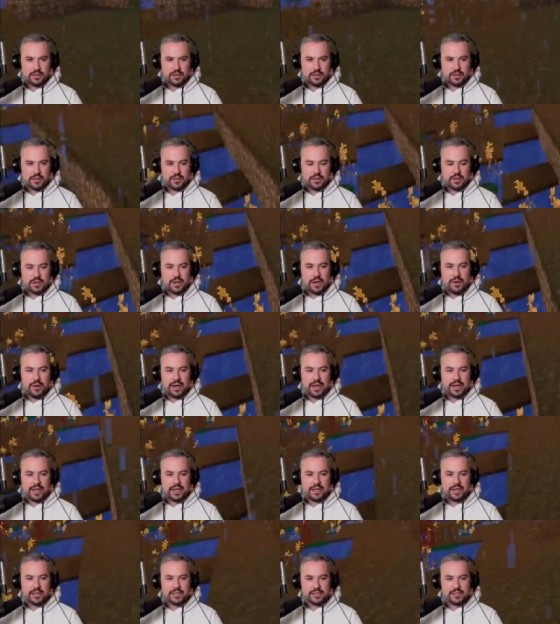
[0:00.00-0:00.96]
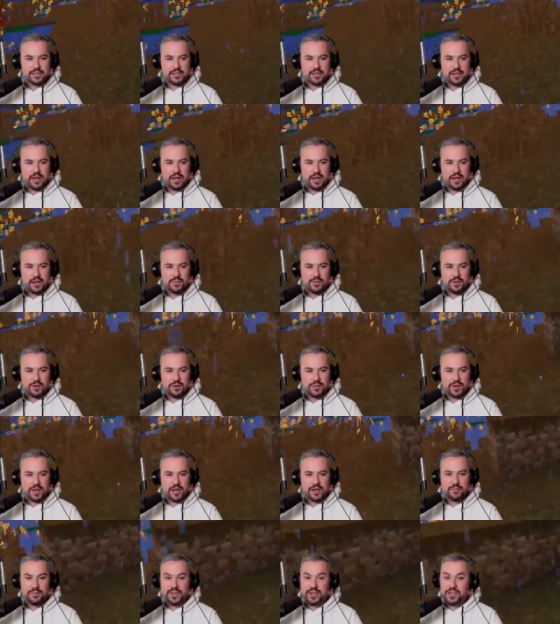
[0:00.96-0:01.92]
You know um, what, little um, lizard? I'm coming
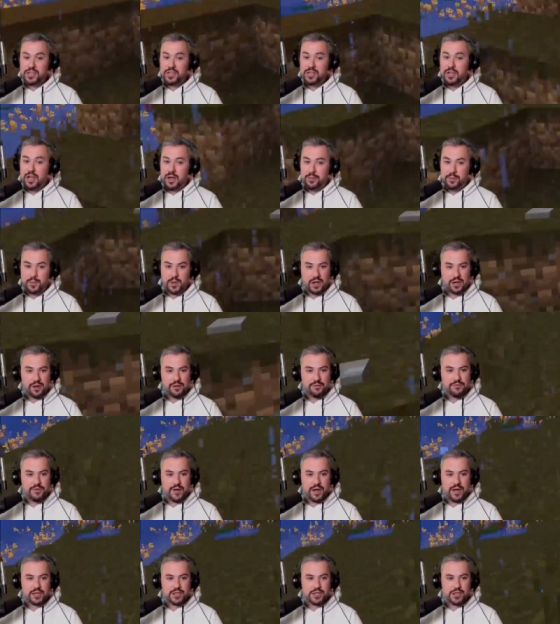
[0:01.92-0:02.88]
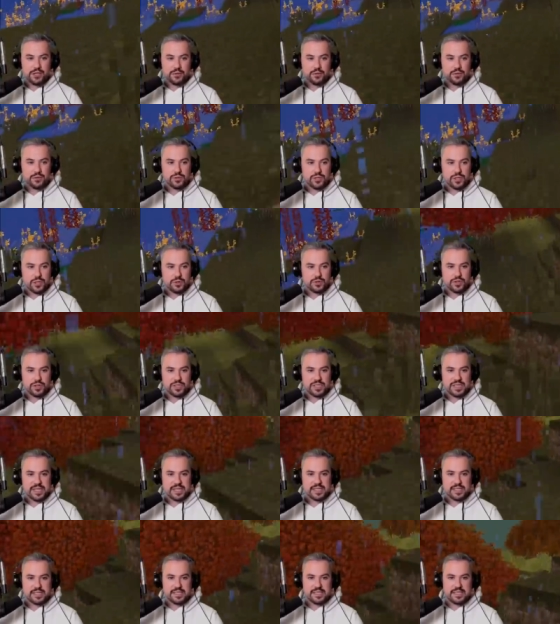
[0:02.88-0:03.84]
on a mission. I'm gonna find you. So just
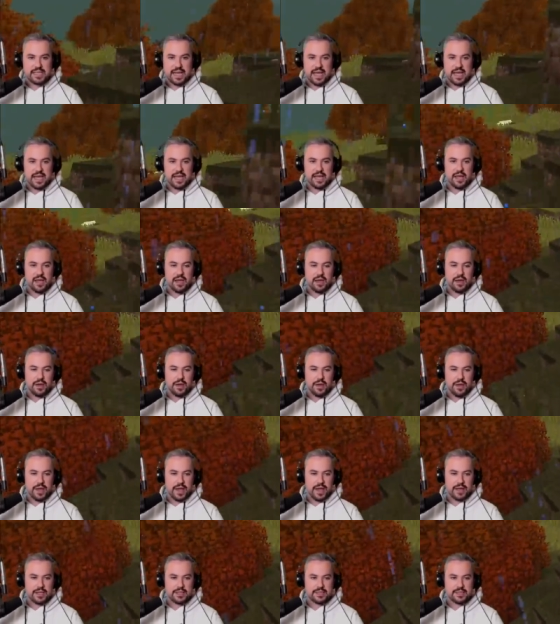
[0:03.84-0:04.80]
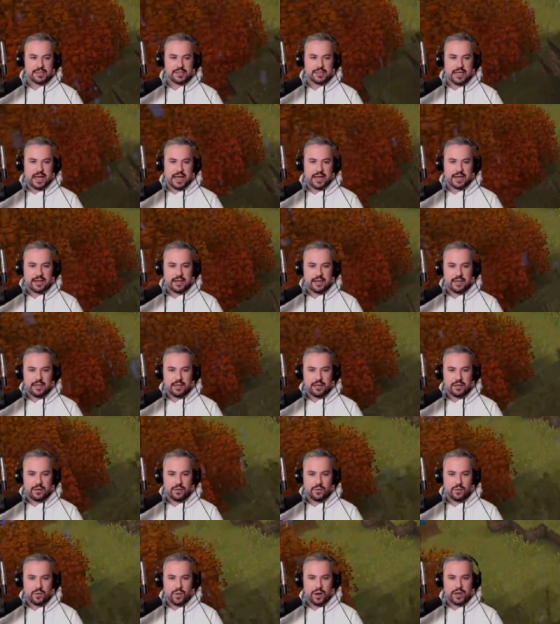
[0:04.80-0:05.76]
stay exactly
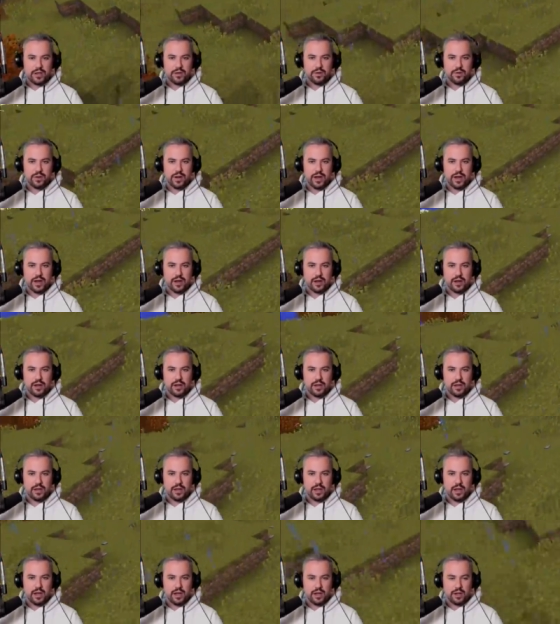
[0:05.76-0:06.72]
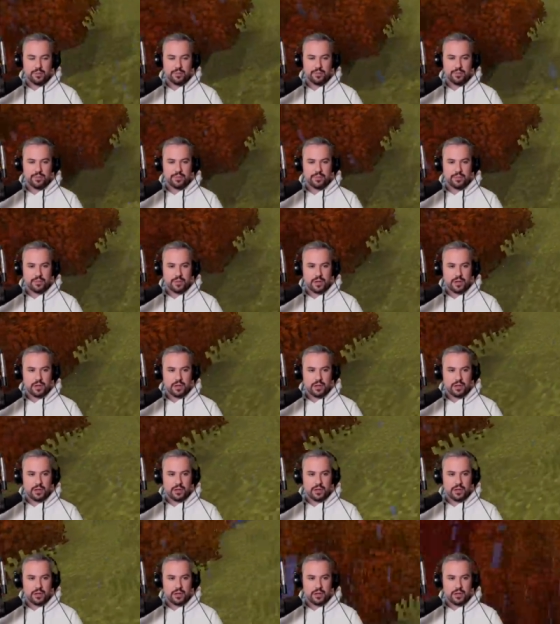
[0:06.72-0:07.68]
where you are. Okay, I'll
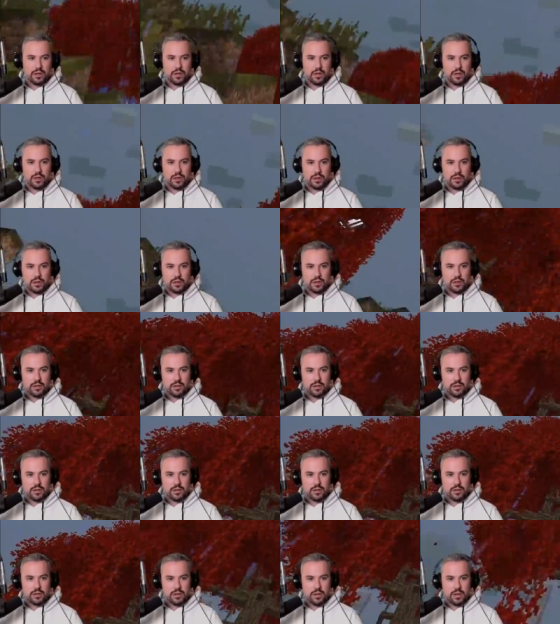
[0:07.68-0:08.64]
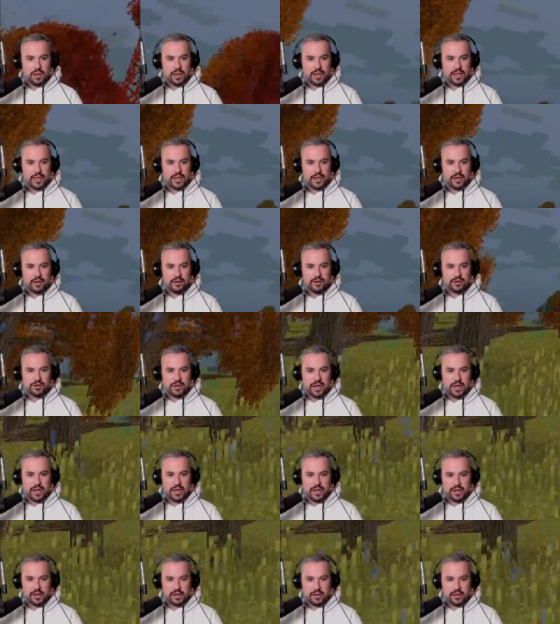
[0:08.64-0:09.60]
get you the coordinates. I can hear a dragon.